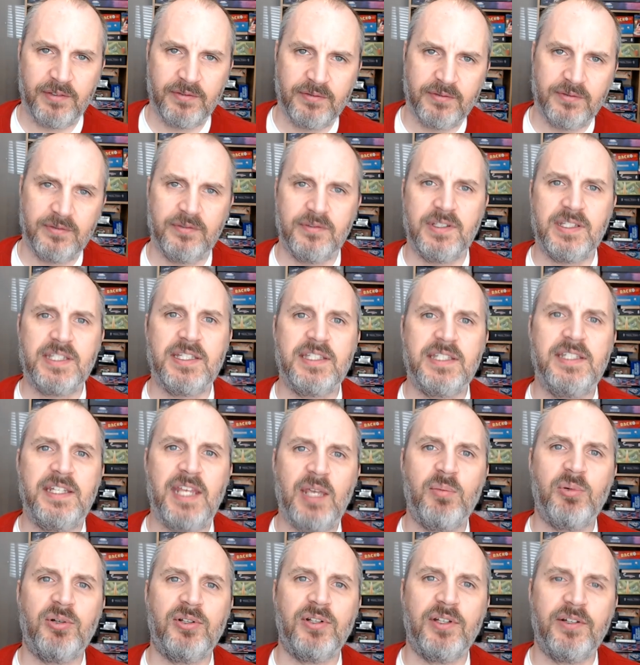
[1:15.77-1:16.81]

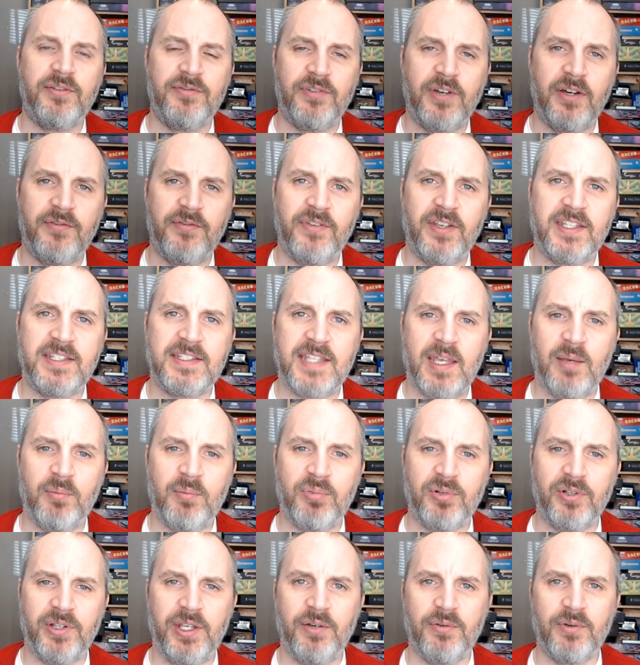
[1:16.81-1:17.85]
stable of
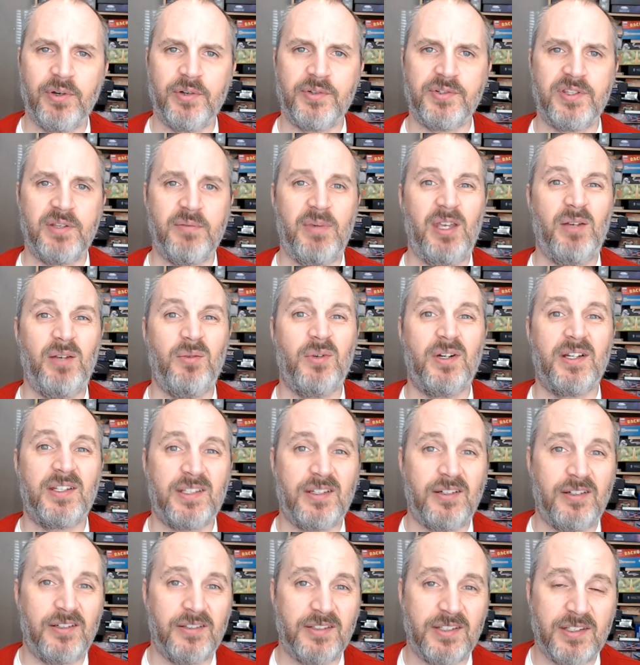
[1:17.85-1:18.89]
example heroes, the main one is
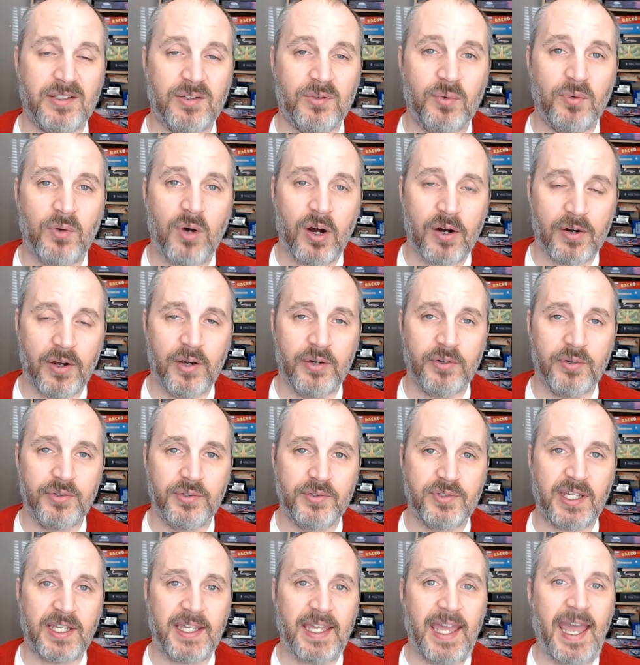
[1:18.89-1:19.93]
called Saguaro,
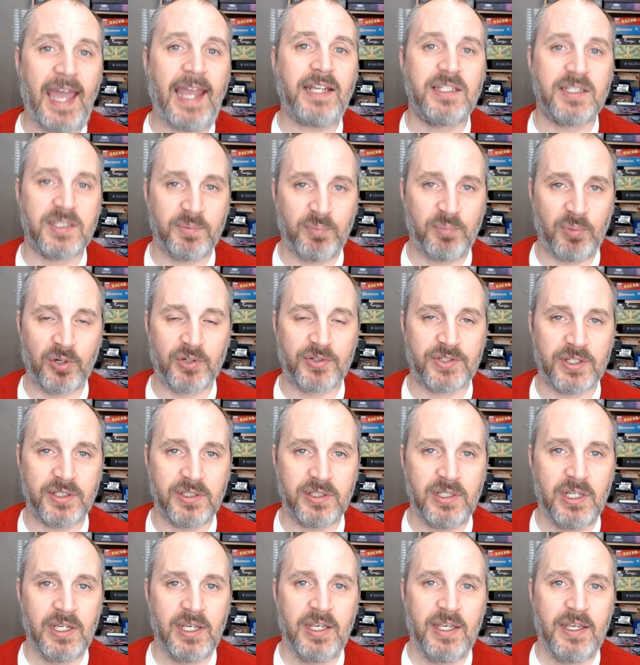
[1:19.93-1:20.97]
who's a cactus person
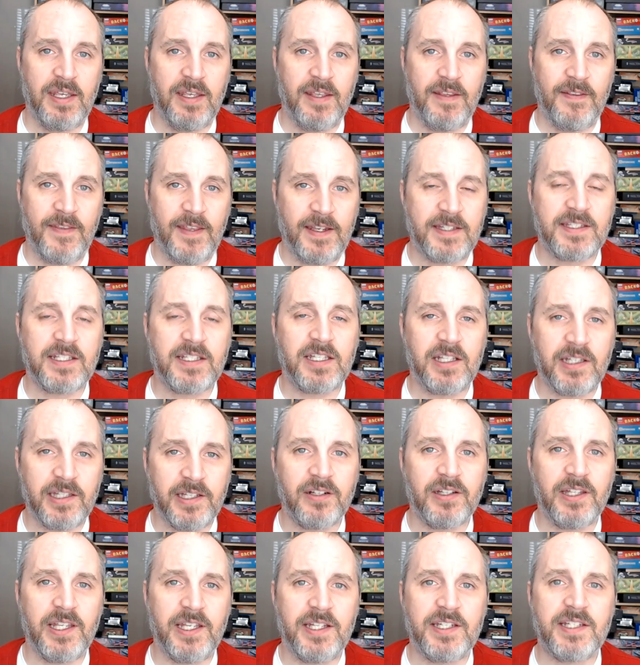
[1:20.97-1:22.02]
that is
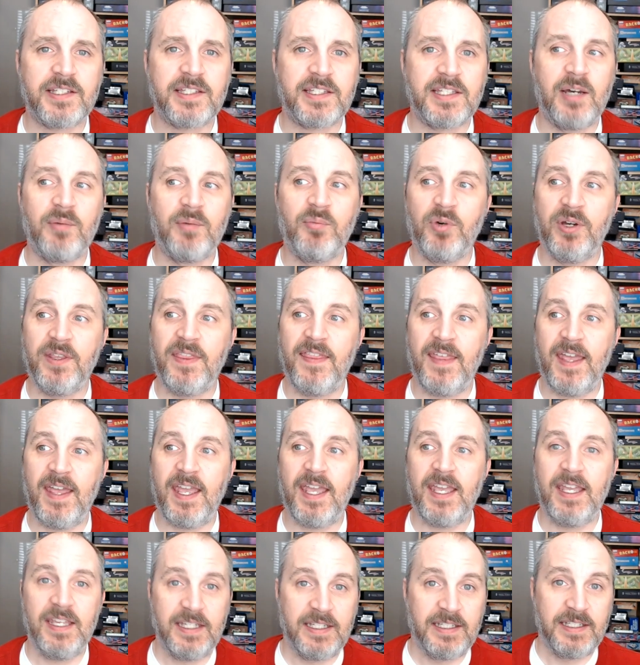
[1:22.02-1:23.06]
clearly just someone
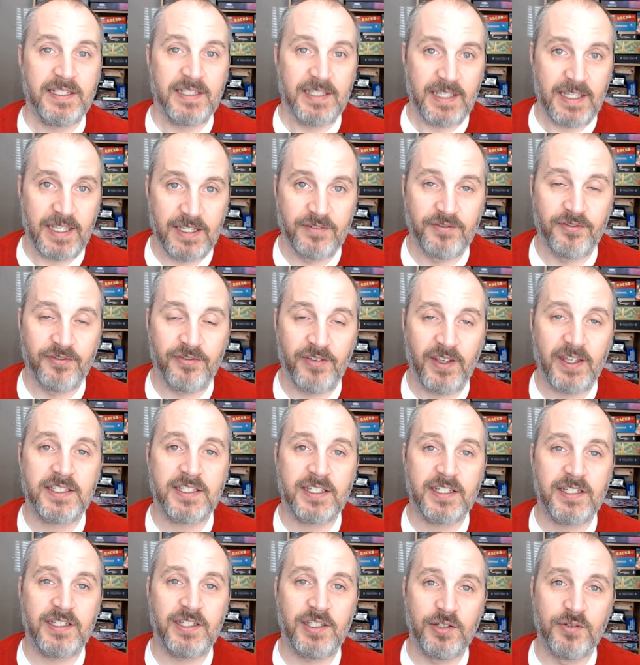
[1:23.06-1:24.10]
they
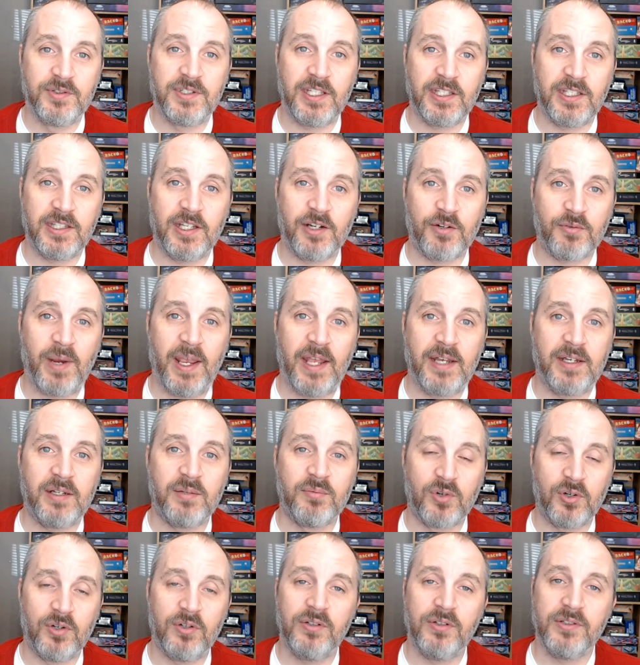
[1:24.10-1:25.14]
invented using their random
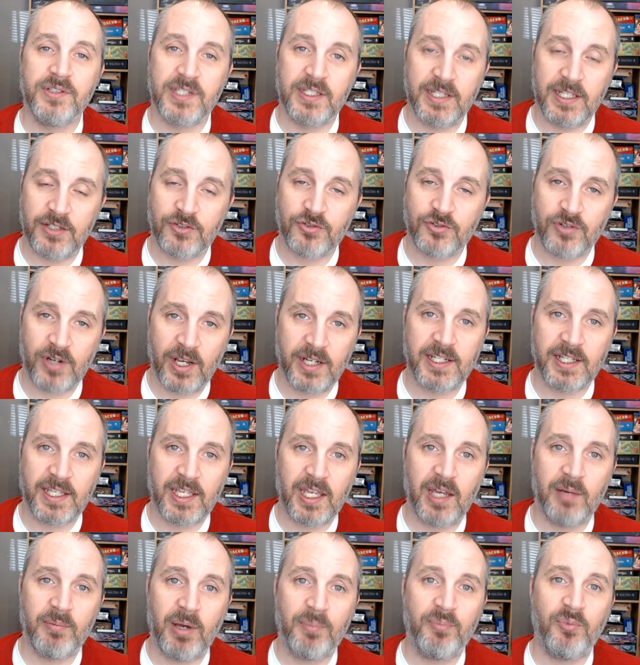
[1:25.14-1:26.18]
rolls and then tried to
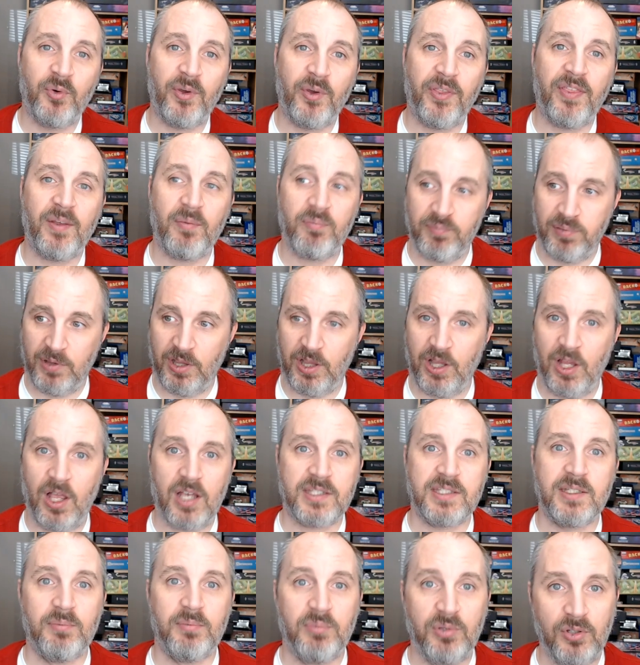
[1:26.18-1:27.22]
come up with a
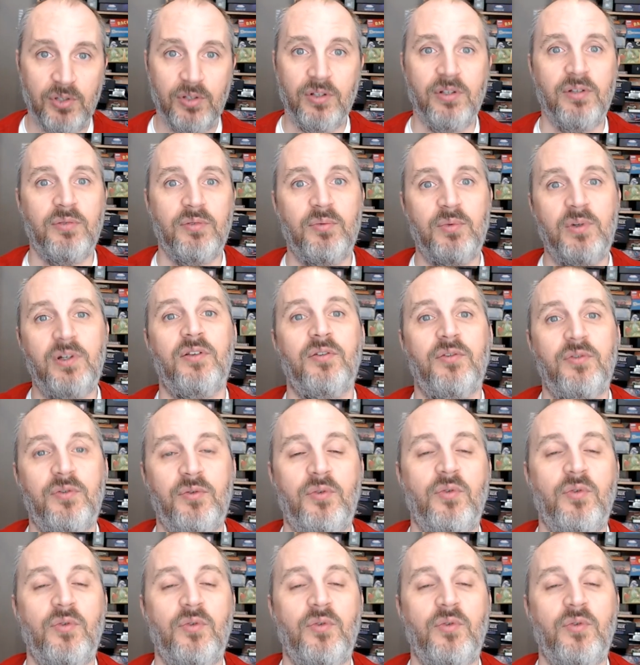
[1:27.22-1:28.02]
plausible, well,